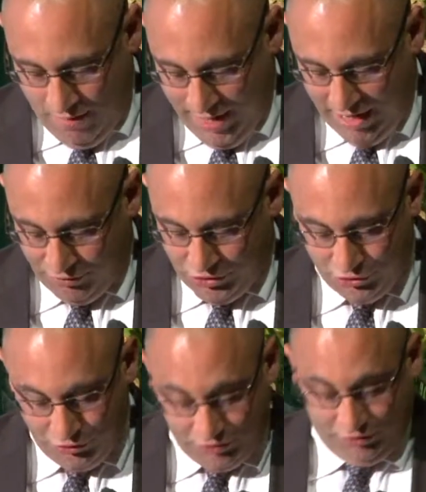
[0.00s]
may
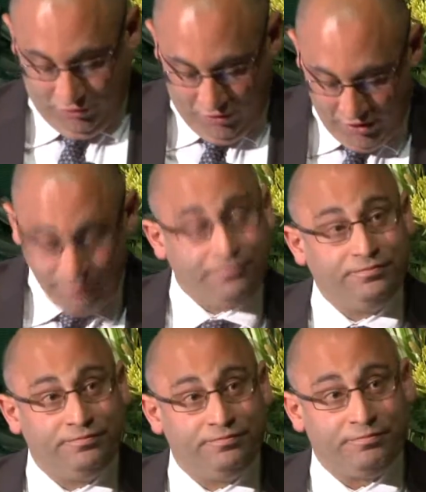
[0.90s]
reduce the crime,
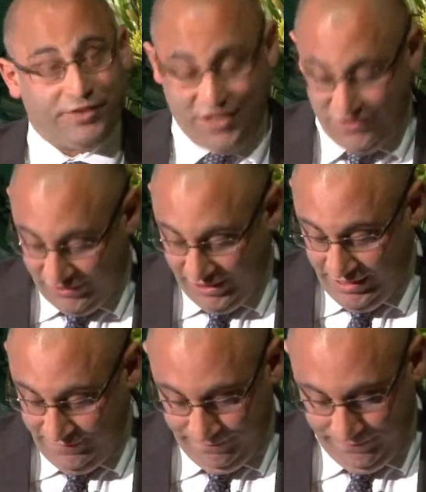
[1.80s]

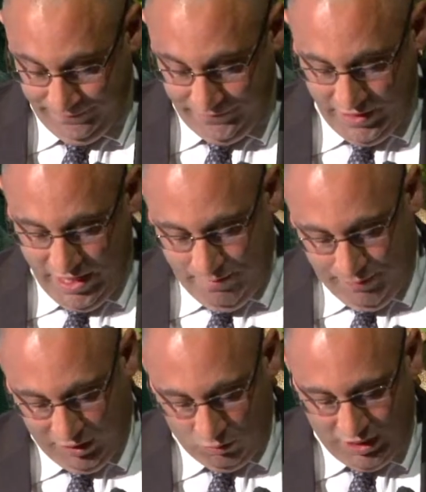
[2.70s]
potentially,
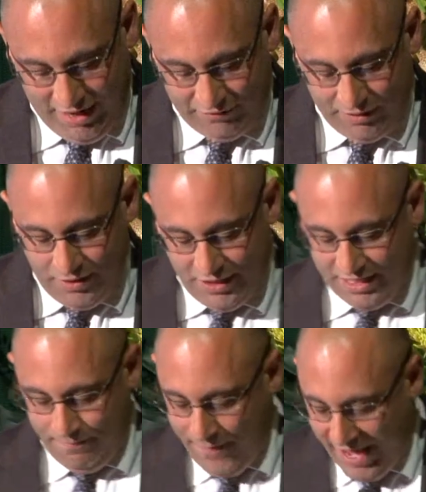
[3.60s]
but it will have limited
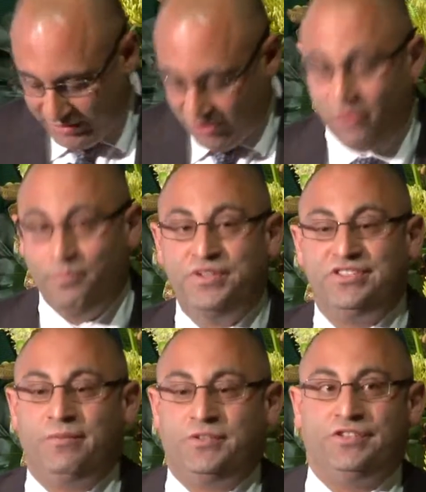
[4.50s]
impact on
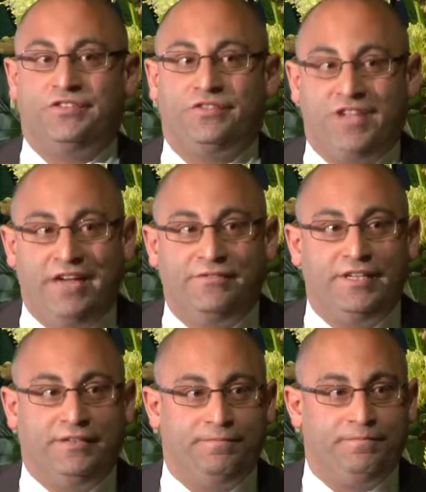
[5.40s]
perceptions of
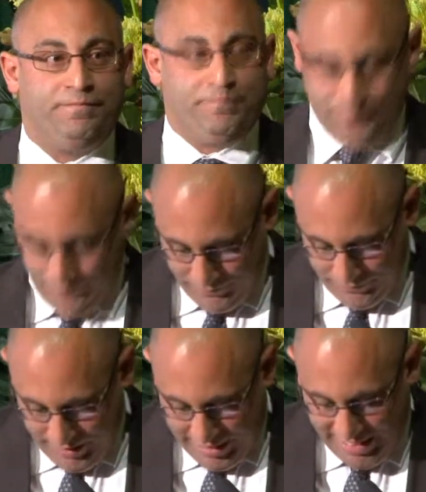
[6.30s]
safety.
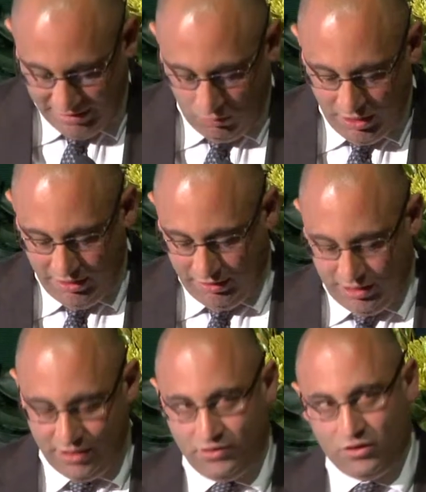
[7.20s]
And that's one of the
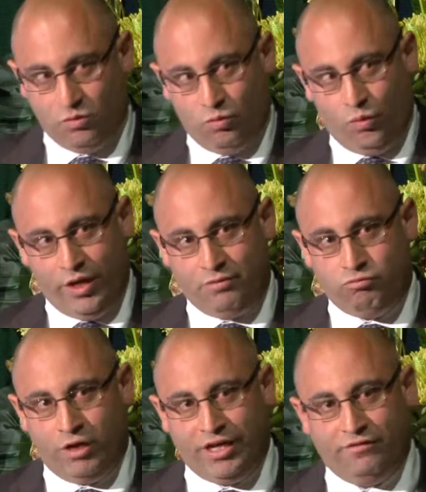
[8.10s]
things that we
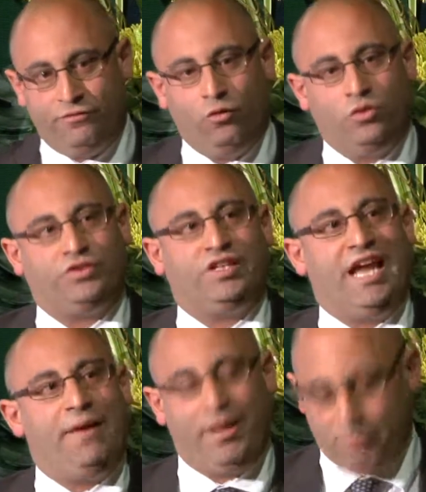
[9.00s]
reinforced in
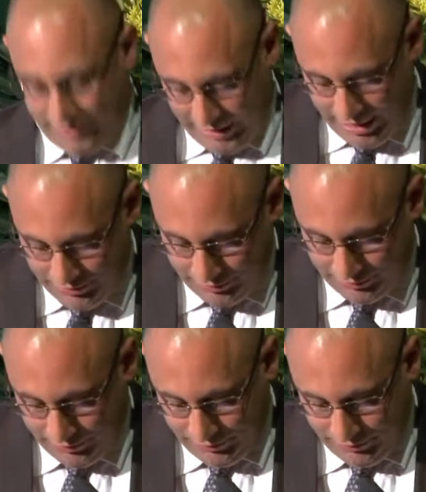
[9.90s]
our application.